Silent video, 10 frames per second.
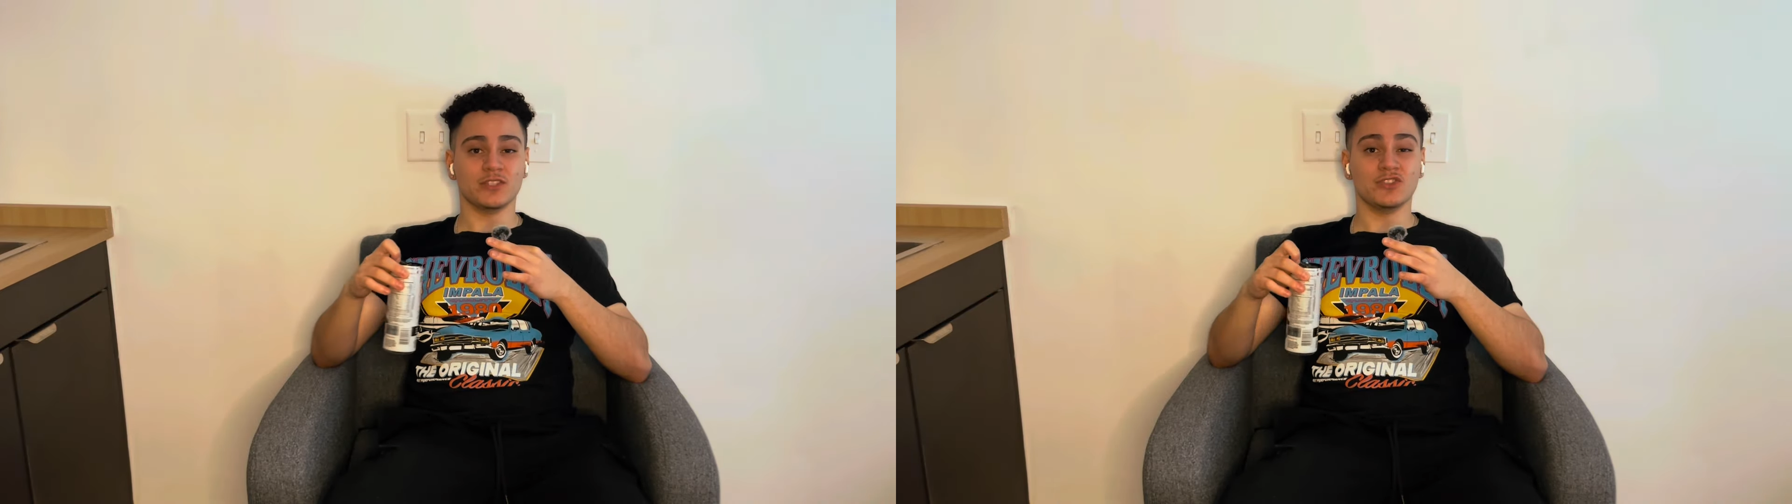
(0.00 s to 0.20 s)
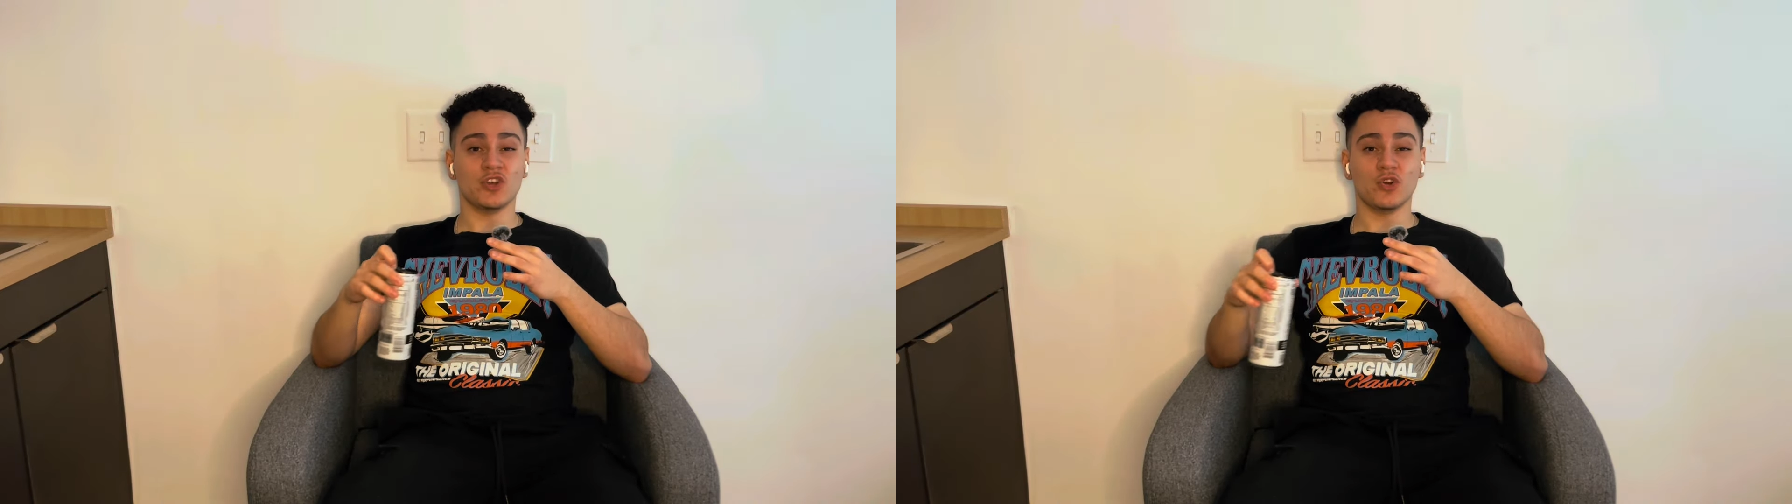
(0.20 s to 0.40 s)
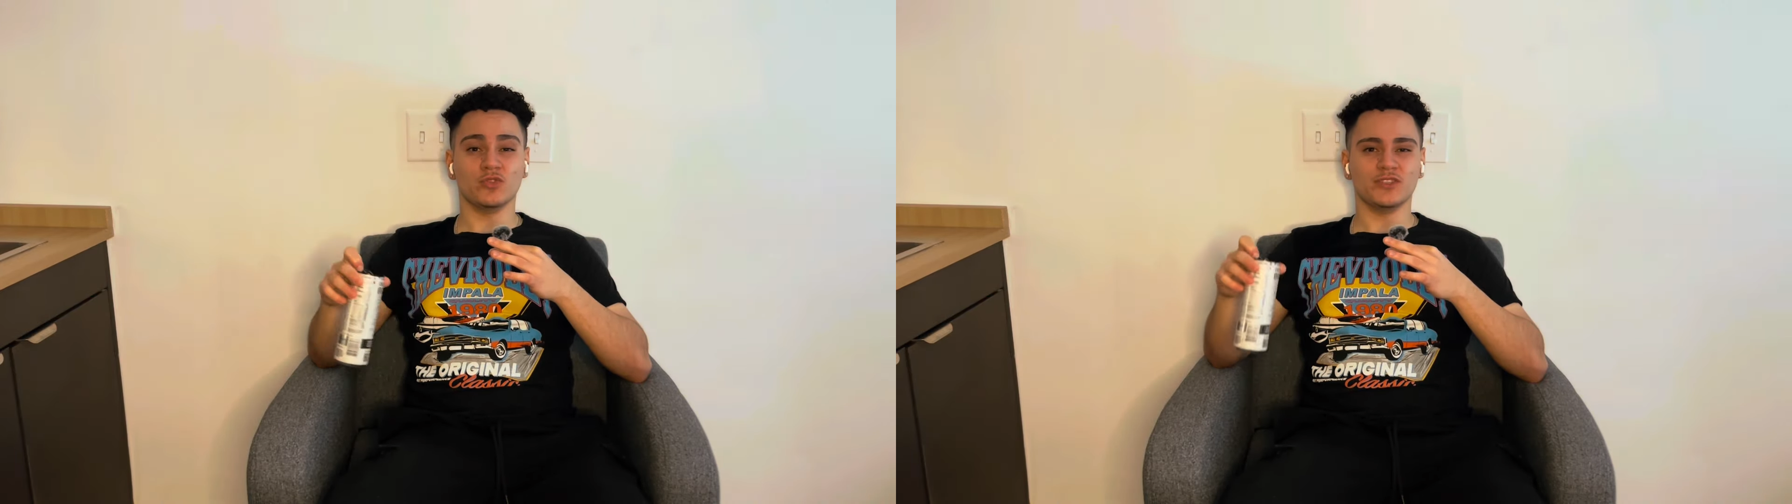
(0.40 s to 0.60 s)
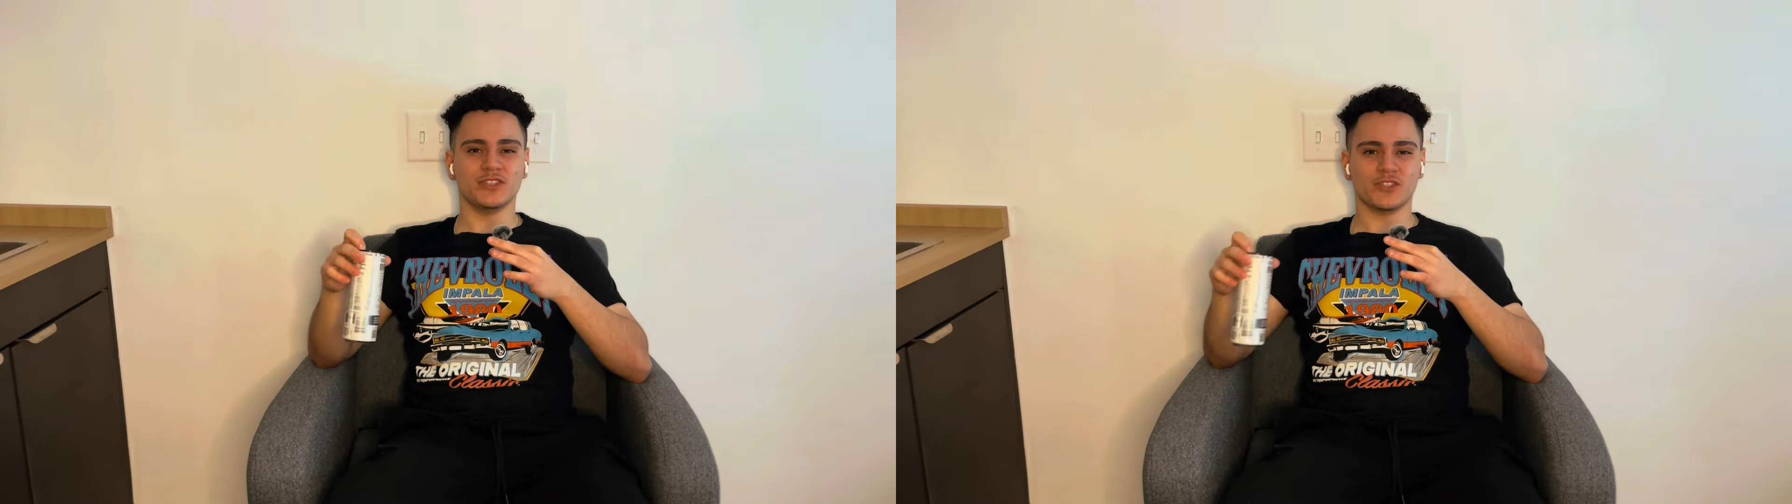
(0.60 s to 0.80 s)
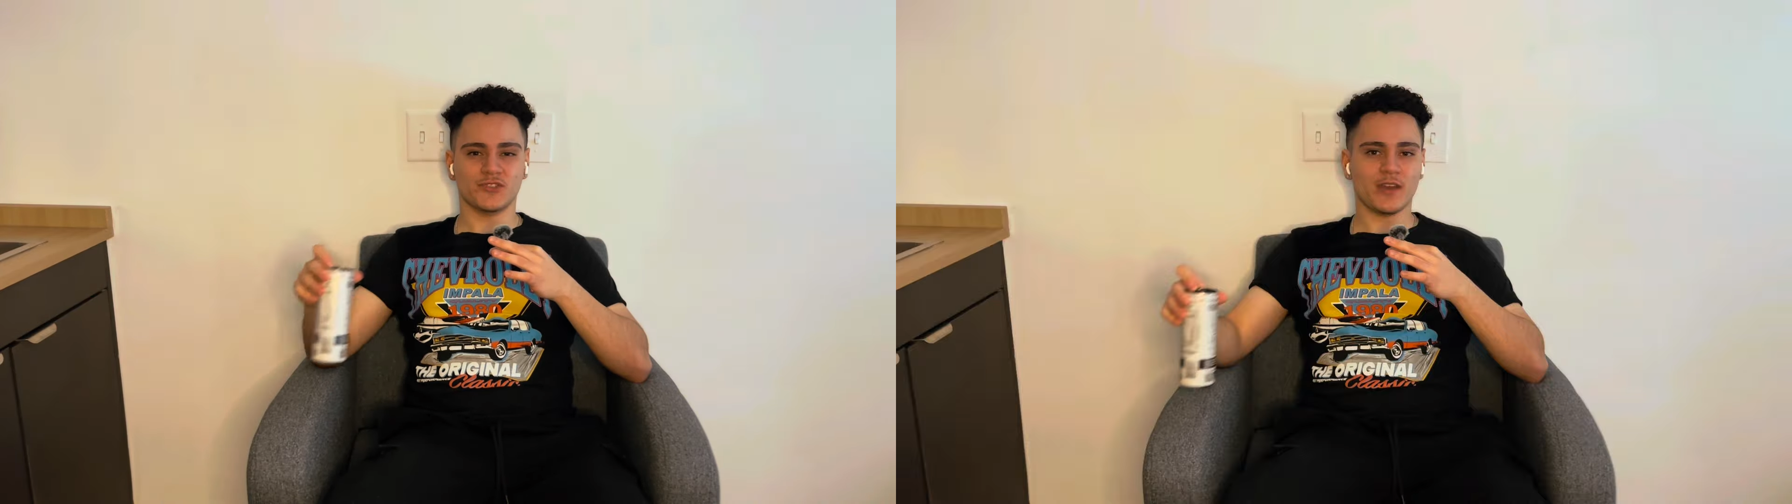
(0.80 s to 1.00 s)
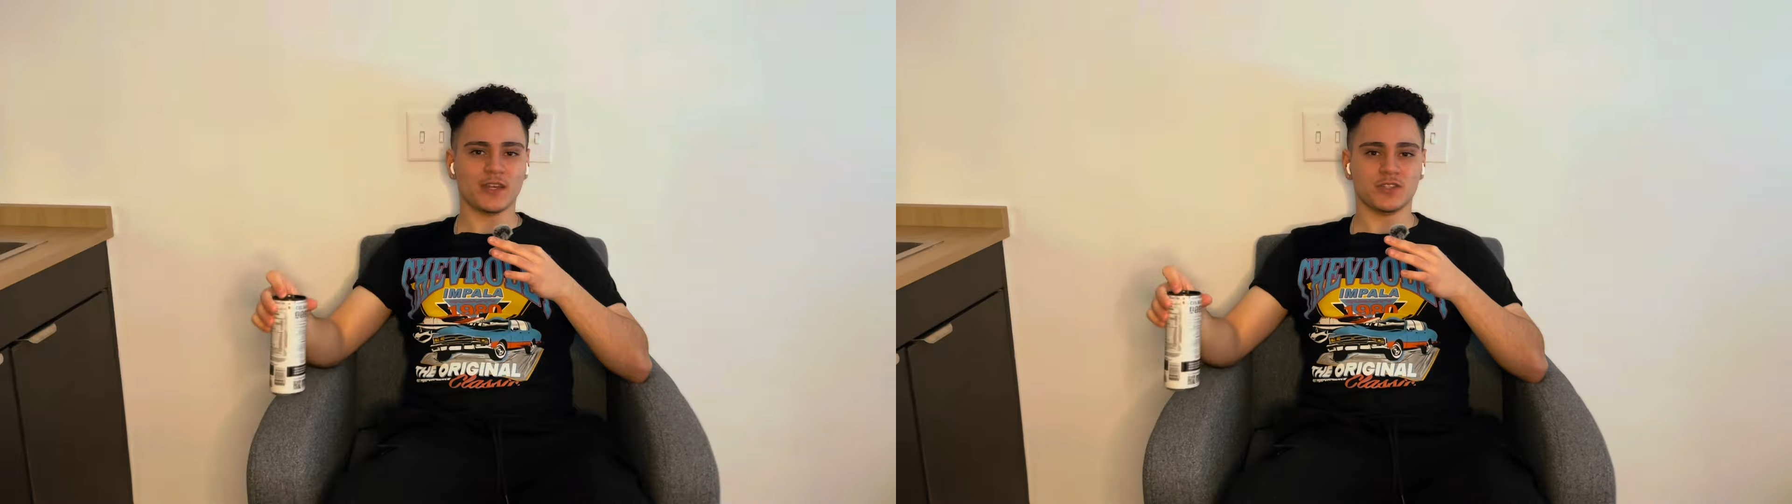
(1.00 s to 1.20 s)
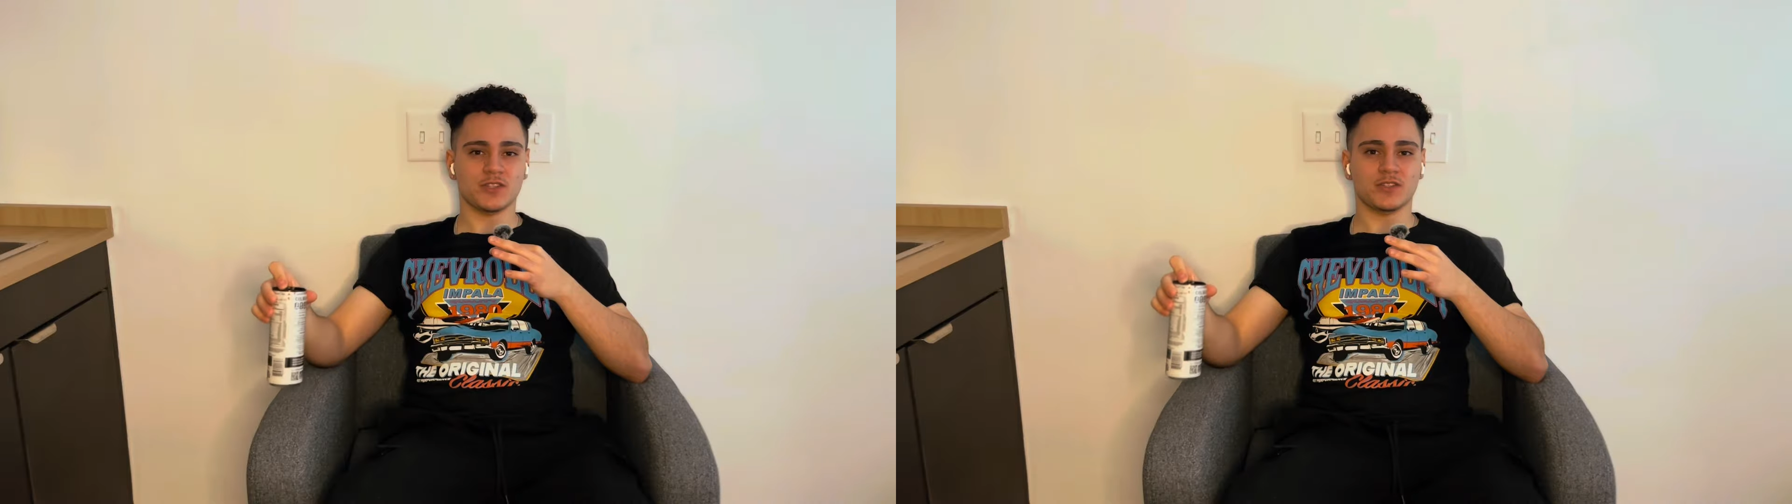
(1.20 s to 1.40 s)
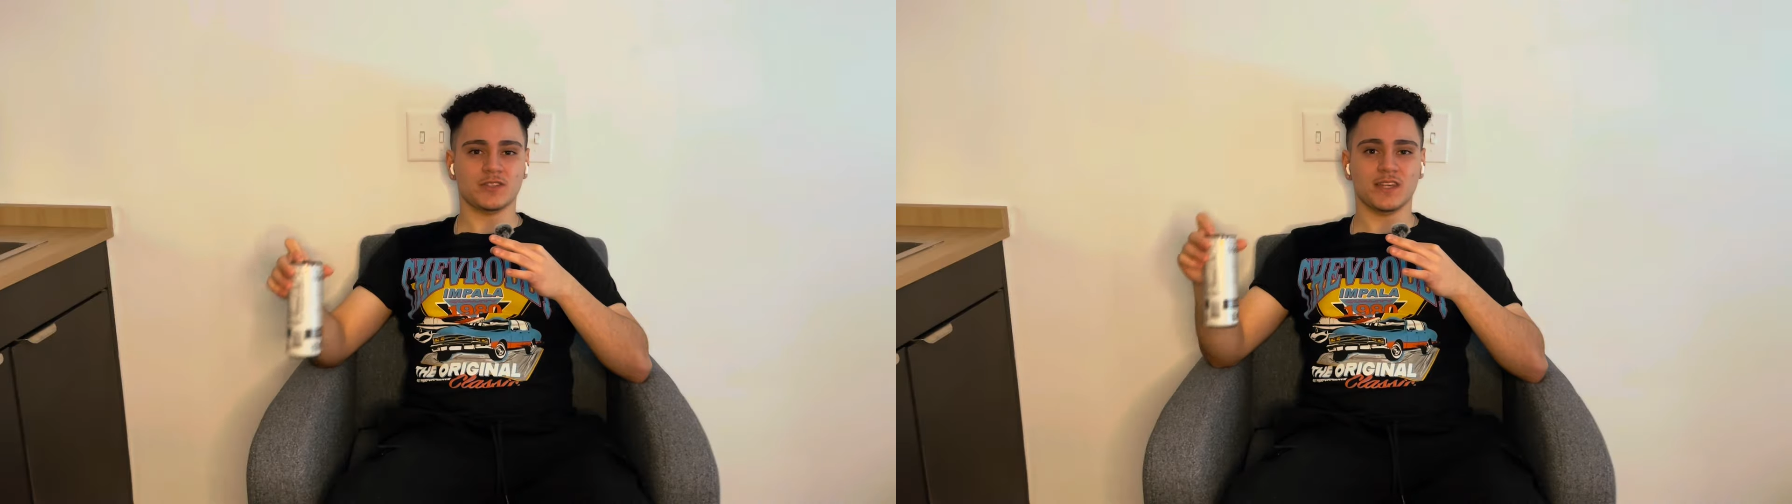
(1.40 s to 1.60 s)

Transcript: no distractions.